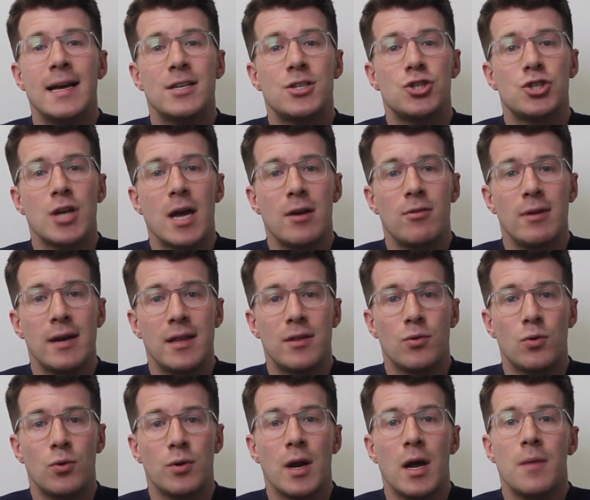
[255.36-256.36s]
it's generally
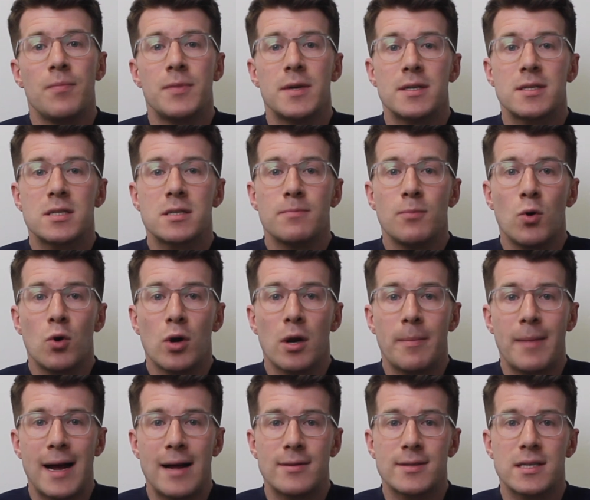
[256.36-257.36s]
thought that small
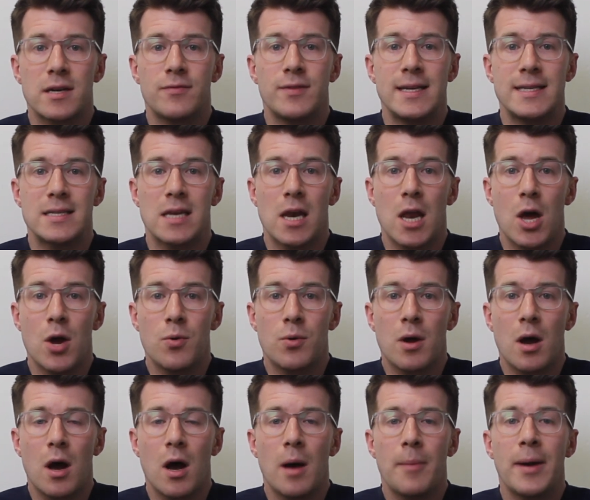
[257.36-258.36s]
amounts of these
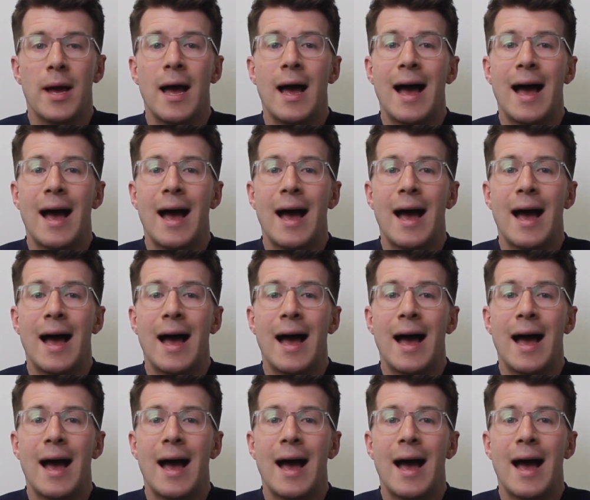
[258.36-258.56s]
low-carb,